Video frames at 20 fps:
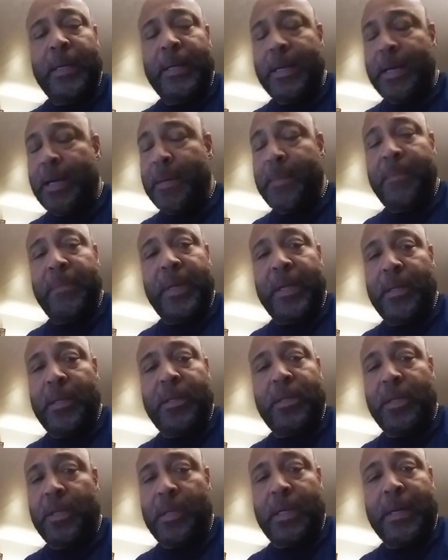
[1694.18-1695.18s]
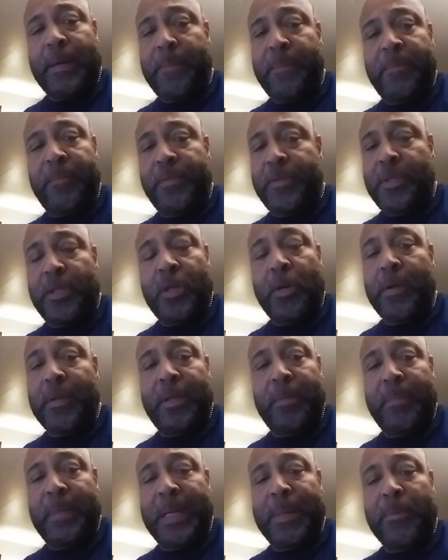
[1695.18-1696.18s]
um, sh um, show it
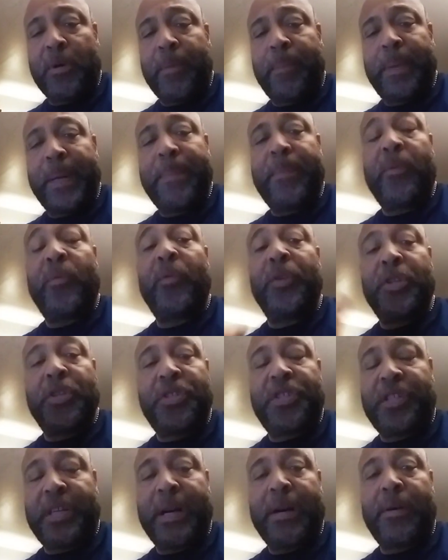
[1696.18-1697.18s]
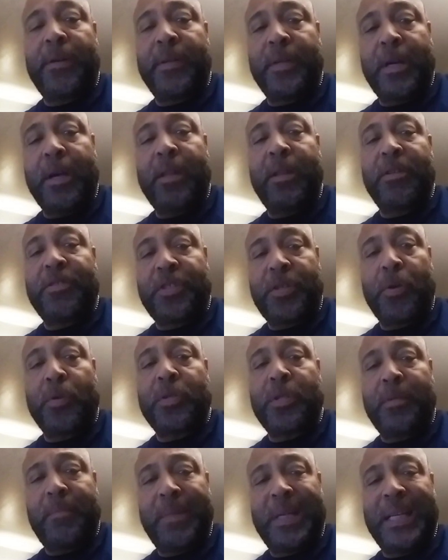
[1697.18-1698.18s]
to many more people. And when you share it on your other
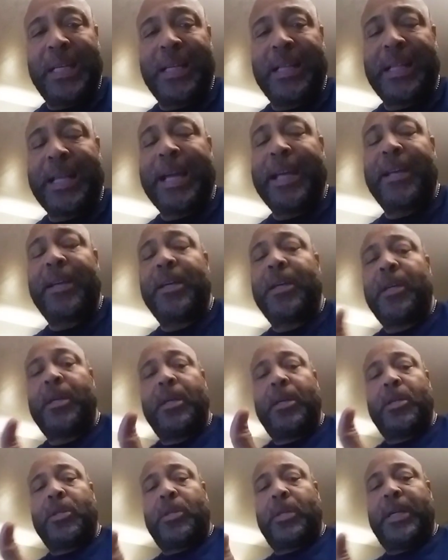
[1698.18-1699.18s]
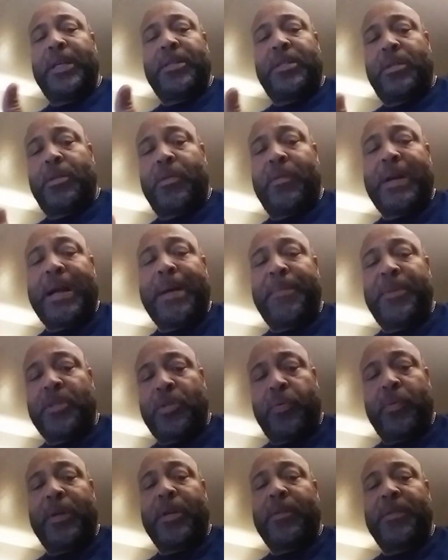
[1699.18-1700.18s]
social media like Instagram and
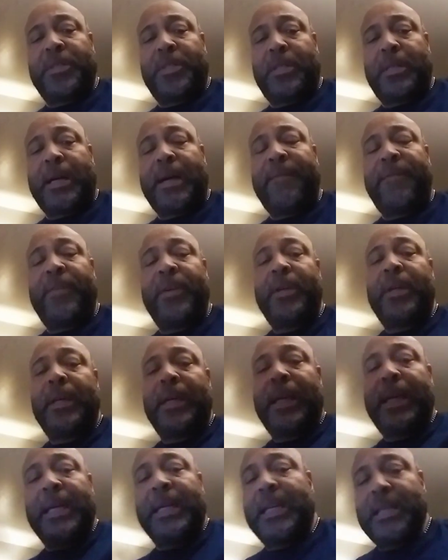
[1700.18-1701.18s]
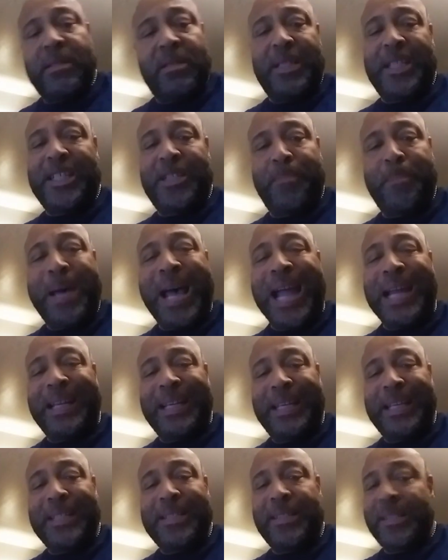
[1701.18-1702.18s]
Twitter and stuff, it gives these
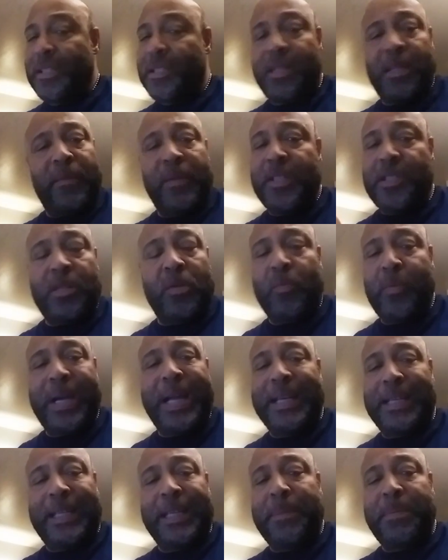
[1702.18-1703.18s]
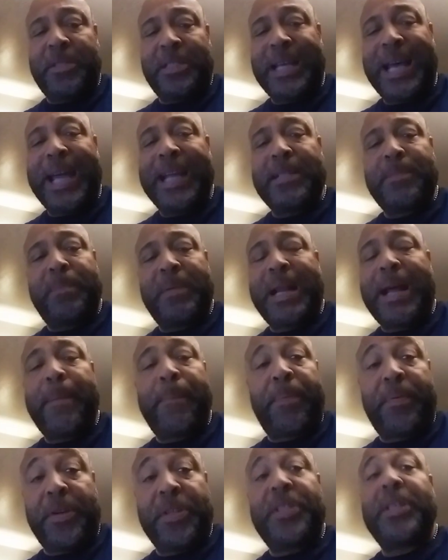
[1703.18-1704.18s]
backlinks. It's a, it's a way deep science, but I
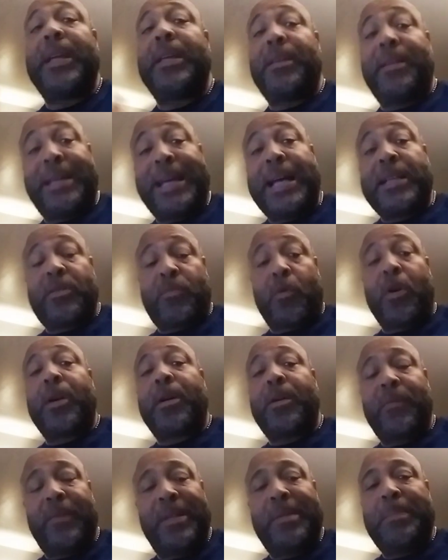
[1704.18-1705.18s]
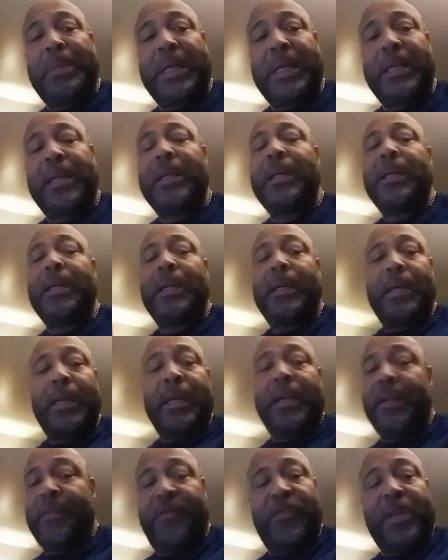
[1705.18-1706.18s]
appreciate you guys working with me.
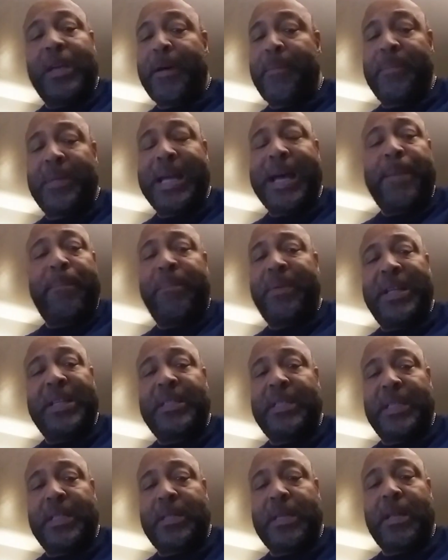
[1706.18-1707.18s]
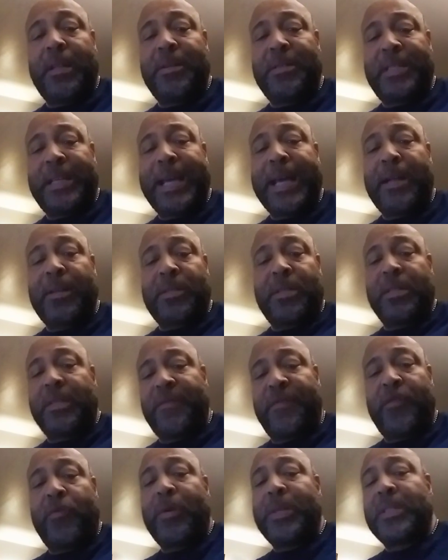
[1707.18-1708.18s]
And if you help me out, bless these other channels, because
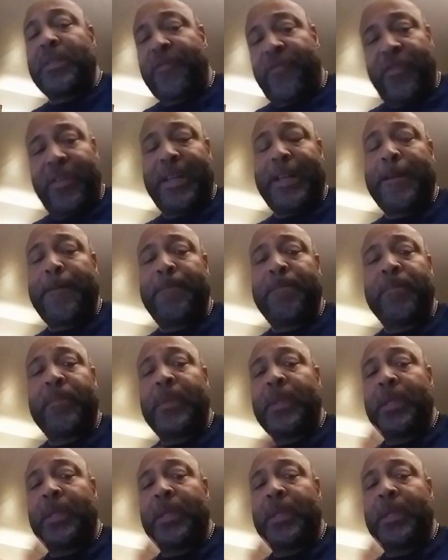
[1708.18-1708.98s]
if it wasn't for them,